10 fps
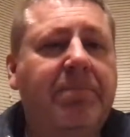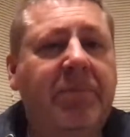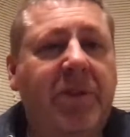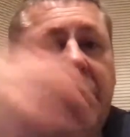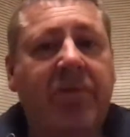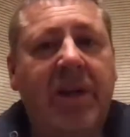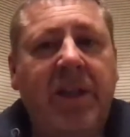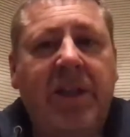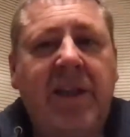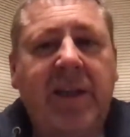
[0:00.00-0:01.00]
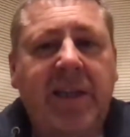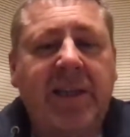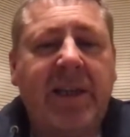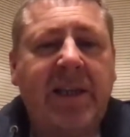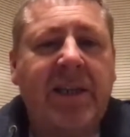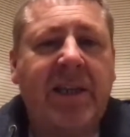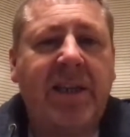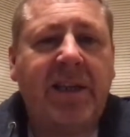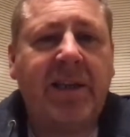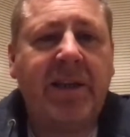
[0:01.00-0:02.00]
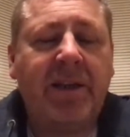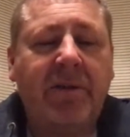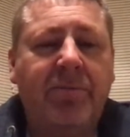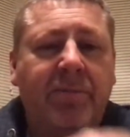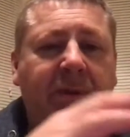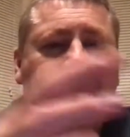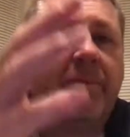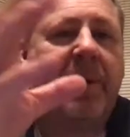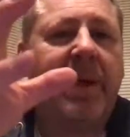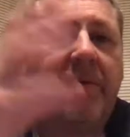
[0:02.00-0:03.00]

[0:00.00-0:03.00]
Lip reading: Do you really think it's actually, paying